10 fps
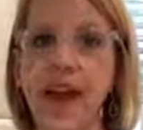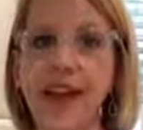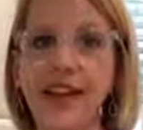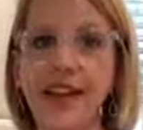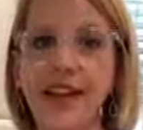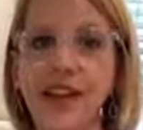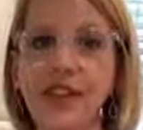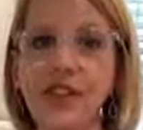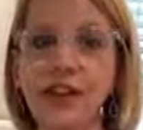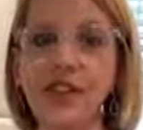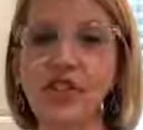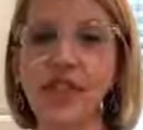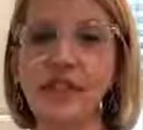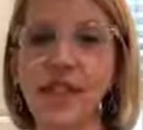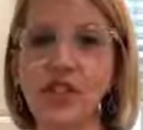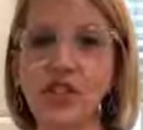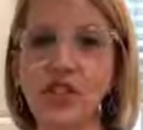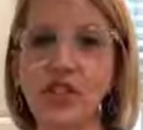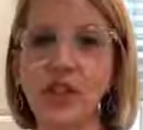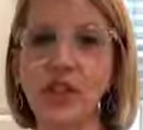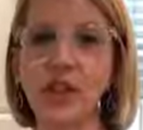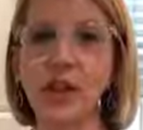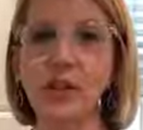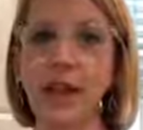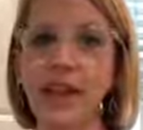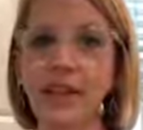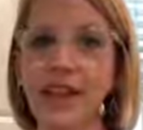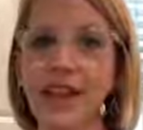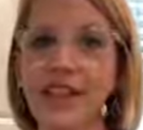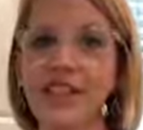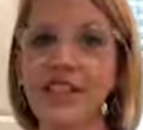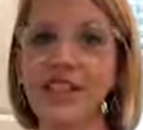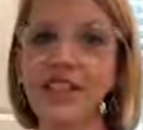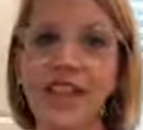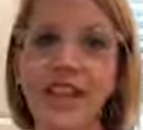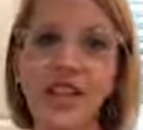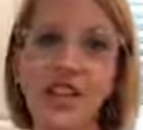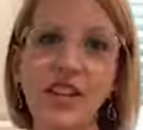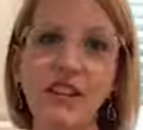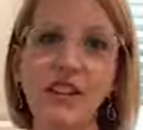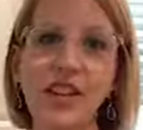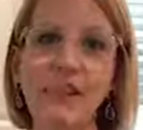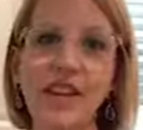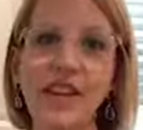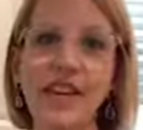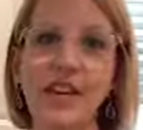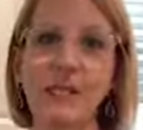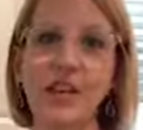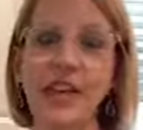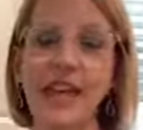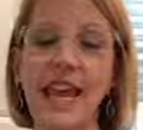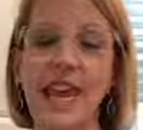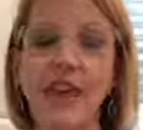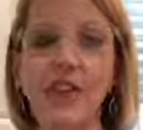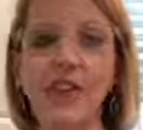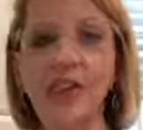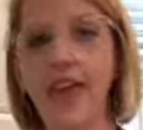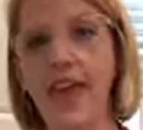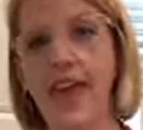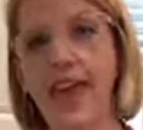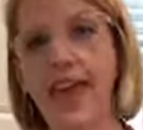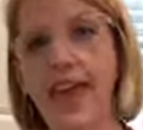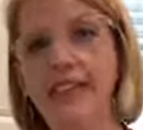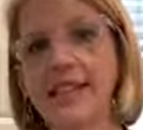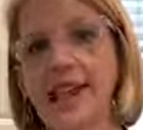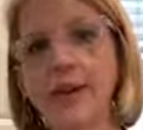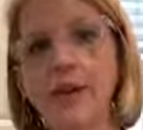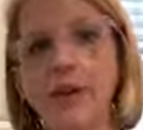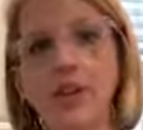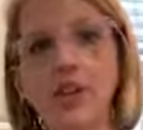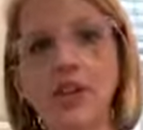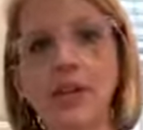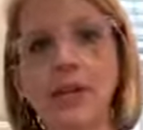Hi there, it's Gretchen Sanders, Blanco County Extension Agent, Family and Community Health, and I'm going to